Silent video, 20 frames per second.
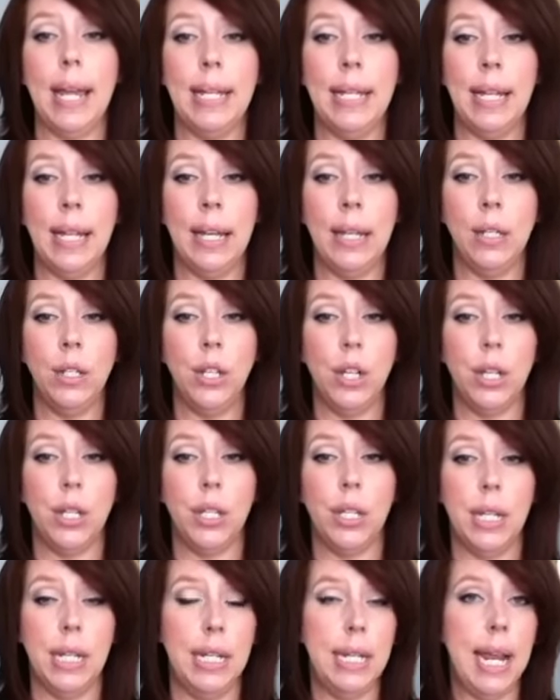and then
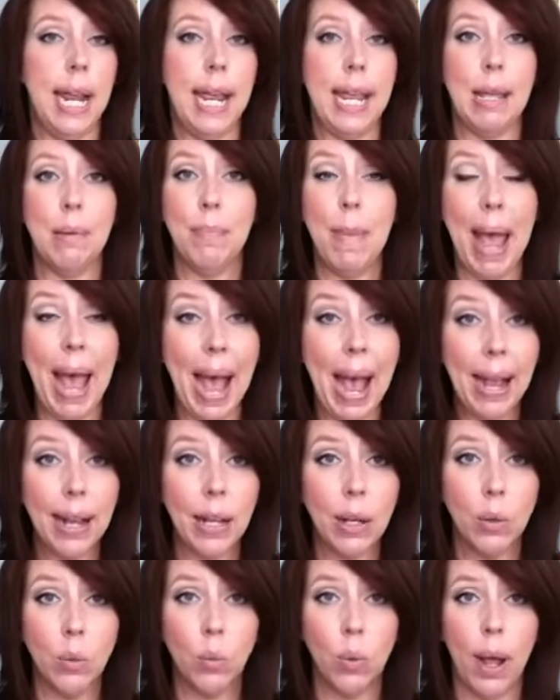just take back